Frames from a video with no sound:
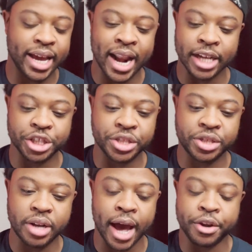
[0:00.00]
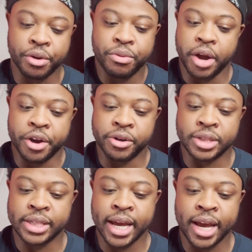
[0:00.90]
And I don't
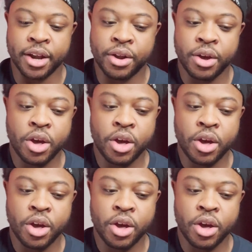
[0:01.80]
understand